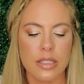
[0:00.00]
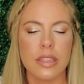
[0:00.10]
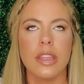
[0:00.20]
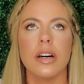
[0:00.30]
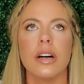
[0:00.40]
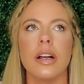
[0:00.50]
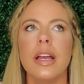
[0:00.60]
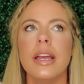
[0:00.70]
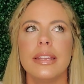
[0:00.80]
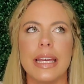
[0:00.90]
The
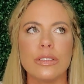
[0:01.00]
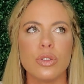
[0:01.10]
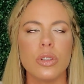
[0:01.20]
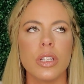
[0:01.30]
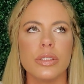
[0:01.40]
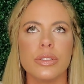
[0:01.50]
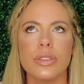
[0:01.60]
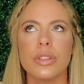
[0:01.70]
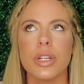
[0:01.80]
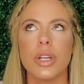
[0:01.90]
Natural
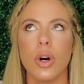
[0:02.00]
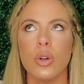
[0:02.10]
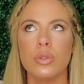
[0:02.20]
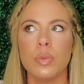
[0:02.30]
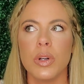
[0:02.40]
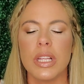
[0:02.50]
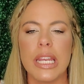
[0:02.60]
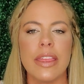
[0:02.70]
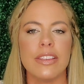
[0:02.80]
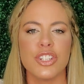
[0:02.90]
Luster, the gold one,
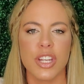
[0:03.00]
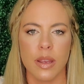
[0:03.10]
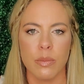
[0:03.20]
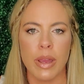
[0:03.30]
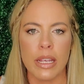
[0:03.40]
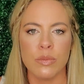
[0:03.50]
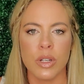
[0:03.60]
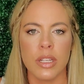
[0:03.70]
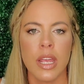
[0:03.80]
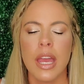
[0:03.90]
and the champagne
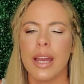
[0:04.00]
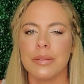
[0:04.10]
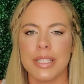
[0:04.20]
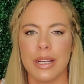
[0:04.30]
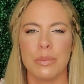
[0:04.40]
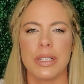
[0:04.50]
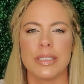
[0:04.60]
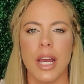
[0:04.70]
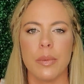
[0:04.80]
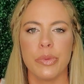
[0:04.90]
one, I would say are my
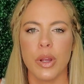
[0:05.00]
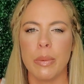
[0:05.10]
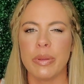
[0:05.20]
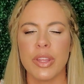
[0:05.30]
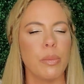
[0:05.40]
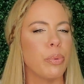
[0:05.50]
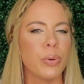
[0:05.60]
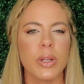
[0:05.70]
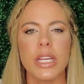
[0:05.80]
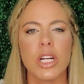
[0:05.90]
top 3, but they're
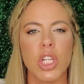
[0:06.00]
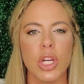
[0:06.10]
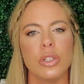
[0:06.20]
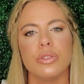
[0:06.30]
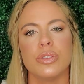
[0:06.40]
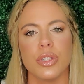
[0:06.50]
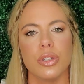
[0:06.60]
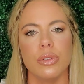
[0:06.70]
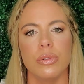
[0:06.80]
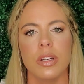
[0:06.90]
pretty close
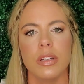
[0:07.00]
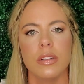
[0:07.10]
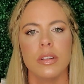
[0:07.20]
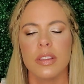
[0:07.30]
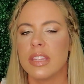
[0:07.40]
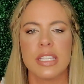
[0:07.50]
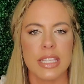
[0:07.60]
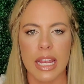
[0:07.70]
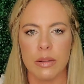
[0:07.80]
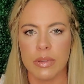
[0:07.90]
to the
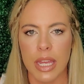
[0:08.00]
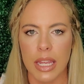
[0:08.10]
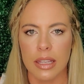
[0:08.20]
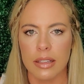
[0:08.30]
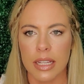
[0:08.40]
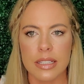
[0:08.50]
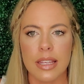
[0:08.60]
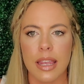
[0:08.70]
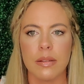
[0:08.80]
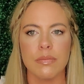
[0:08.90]
same thing, like
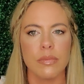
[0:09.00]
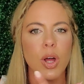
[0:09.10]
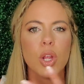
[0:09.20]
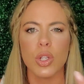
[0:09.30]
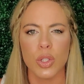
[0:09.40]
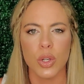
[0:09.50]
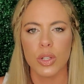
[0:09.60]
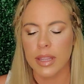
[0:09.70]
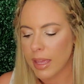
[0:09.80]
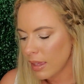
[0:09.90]
same
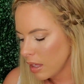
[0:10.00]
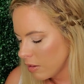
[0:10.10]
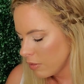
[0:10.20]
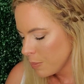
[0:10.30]
look they give.